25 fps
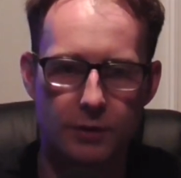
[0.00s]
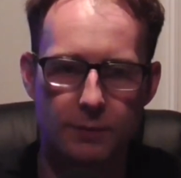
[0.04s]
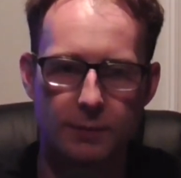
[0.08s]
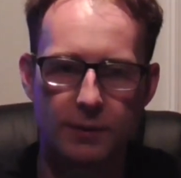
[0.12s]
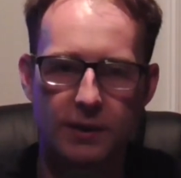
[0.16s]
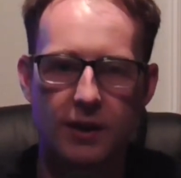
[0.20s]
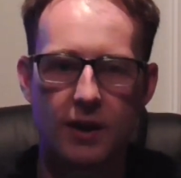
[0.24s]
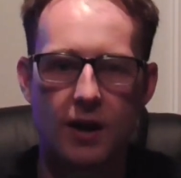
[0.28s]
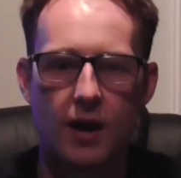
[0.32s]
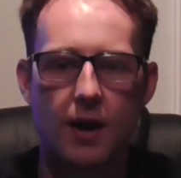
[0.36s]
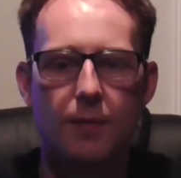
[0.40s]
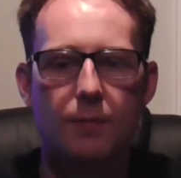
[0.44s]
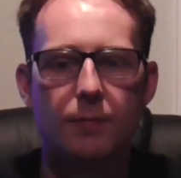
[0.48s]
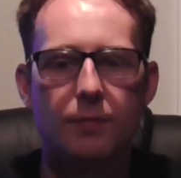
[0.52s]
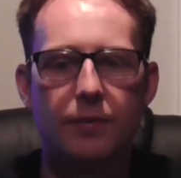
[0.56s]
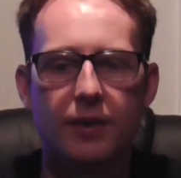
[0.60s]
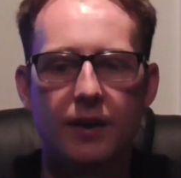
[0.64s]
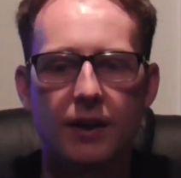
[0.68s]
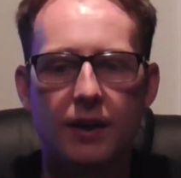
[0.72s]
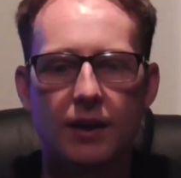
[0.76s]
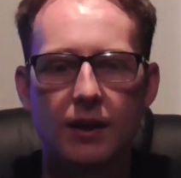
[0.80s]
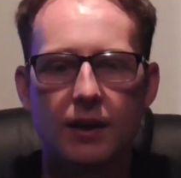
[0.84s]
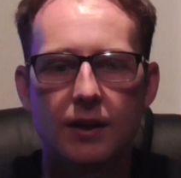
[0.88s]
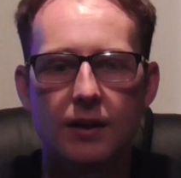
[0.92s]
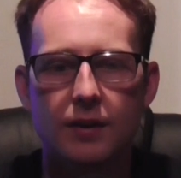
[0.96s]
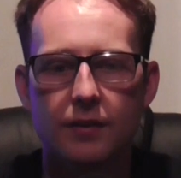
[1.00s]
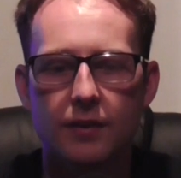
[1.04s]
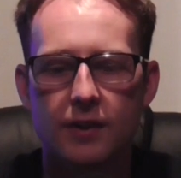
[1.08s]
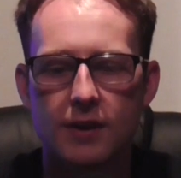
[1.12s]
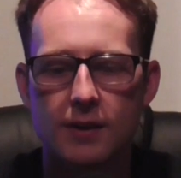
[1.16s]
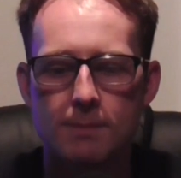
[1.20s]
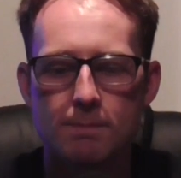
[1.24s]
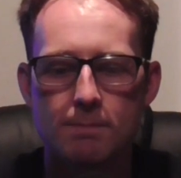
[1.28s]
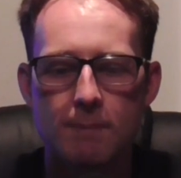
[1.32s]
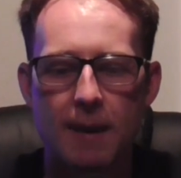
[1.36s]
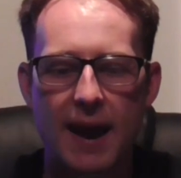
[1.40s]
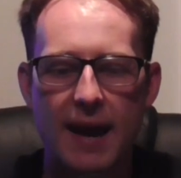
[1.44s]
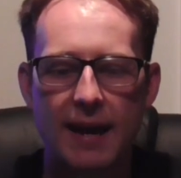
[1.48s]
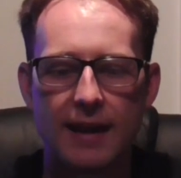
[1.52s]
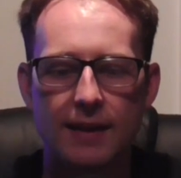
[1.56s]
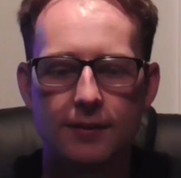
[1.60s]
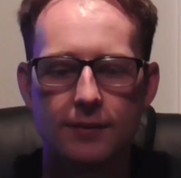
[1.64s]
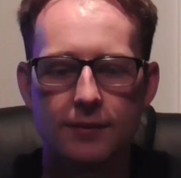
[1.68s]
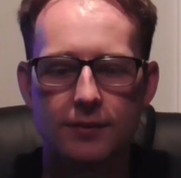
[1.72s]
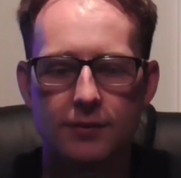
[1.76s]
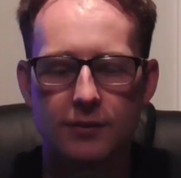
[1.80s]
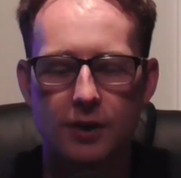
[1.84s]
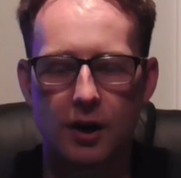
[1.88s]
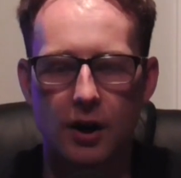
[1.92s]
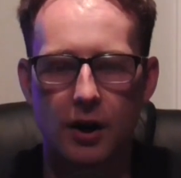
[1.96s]
become the
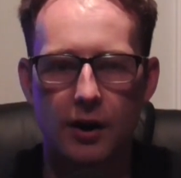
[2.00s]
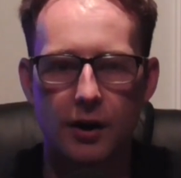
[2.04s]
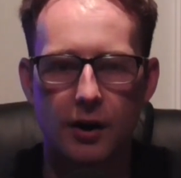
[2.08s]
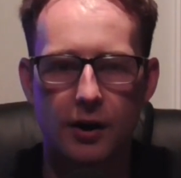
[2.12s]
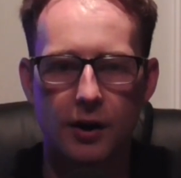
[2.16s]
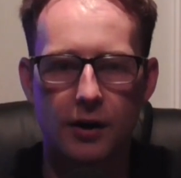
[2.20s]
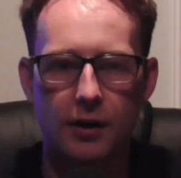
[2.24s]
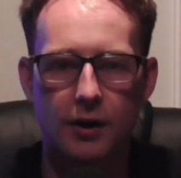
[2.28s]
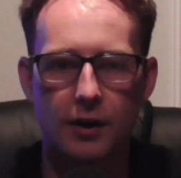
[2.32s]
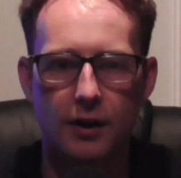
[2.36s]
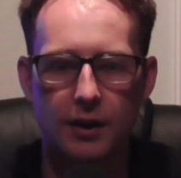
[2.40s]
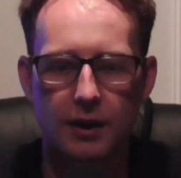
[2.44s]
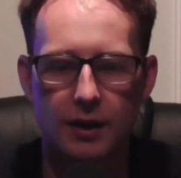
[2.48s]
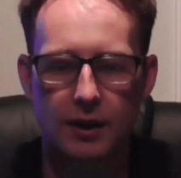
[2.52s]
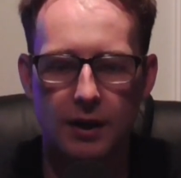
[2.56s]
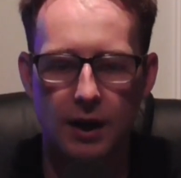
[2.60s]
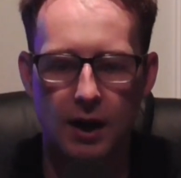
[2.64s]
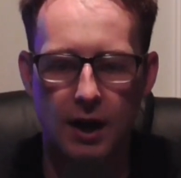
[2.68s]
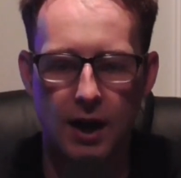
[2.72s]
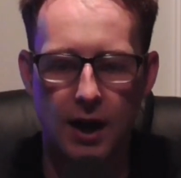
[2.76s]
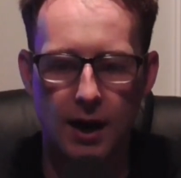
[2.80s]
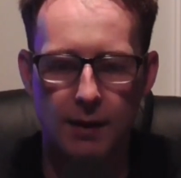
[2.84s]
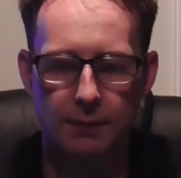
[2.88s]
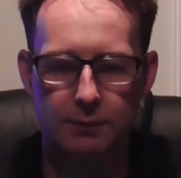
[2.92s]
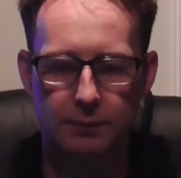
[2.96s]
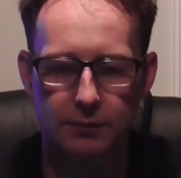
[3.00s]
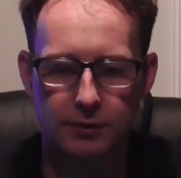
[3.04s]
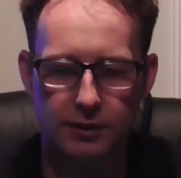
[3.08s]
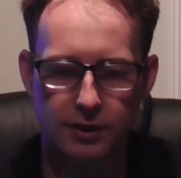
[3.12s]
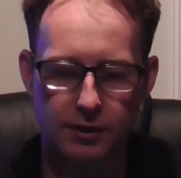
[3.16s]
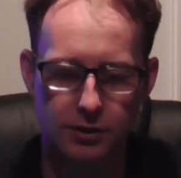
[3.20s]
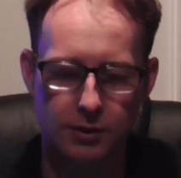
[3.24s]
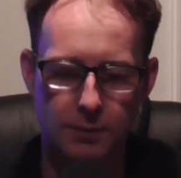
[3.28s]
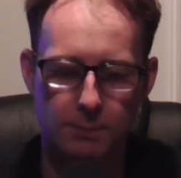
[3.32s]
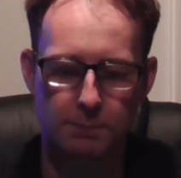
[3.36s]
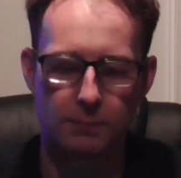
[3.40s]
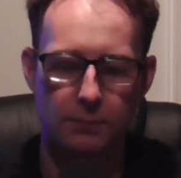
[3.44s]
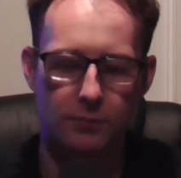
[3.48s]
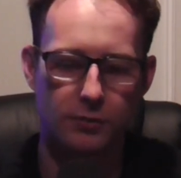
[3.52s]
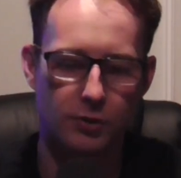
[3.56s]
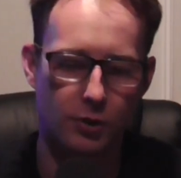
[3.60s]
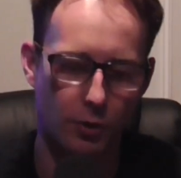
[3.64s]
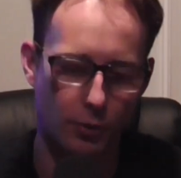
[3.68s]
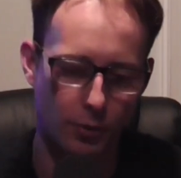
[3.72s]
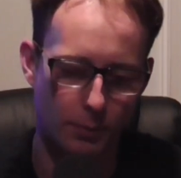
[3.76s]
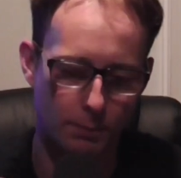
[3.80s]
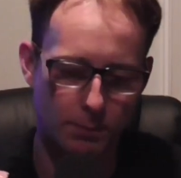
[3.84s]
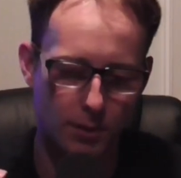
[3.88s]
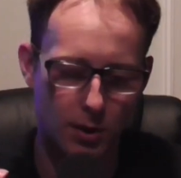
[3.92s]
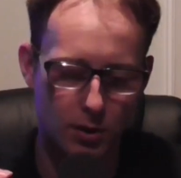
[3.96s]
main starter, get the
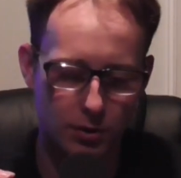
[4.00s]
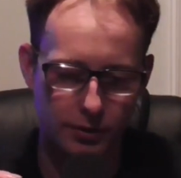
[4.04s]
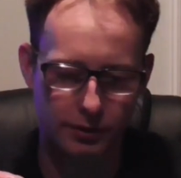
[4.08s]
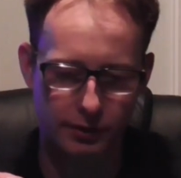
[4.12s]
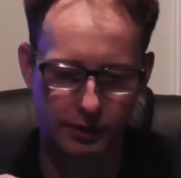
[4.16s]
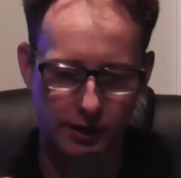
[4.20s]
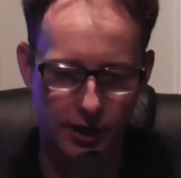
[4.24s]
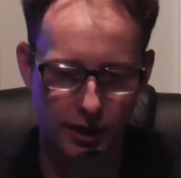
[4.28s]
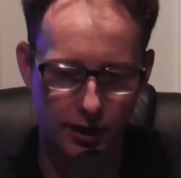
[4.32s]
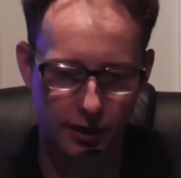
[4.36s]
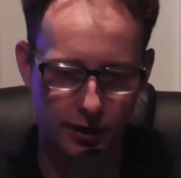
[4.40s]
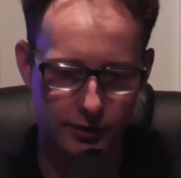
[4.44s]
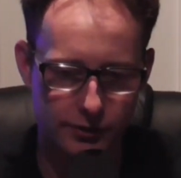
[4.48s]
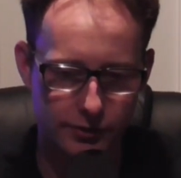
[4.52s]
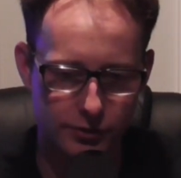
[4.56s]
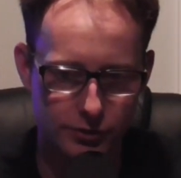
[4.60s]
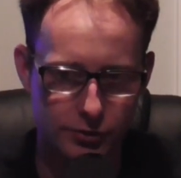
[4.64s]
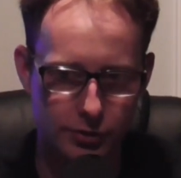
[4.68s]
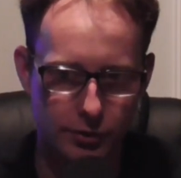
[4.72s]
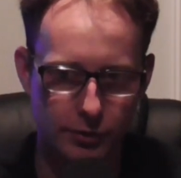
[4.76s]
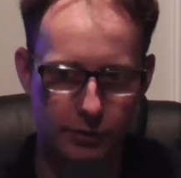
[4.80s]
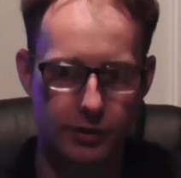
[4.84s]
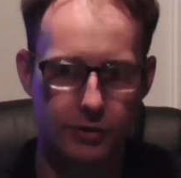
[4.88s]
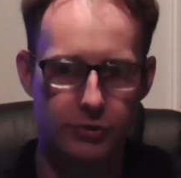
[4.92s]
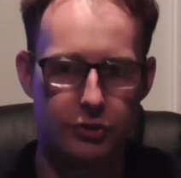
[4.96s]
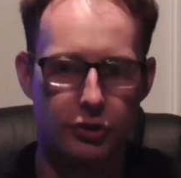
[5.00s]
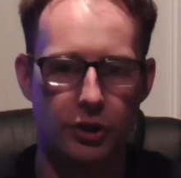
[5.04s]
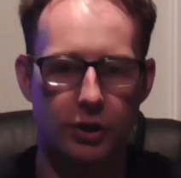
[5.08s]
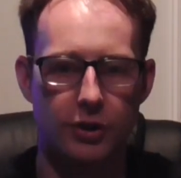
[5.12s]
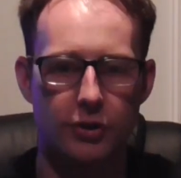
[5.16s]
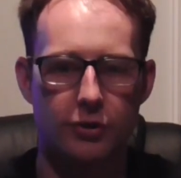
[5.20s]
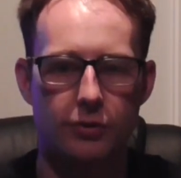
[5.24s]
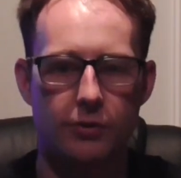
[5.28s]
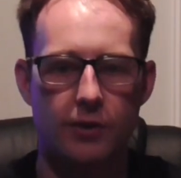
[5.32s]
bulk of the carries until this year in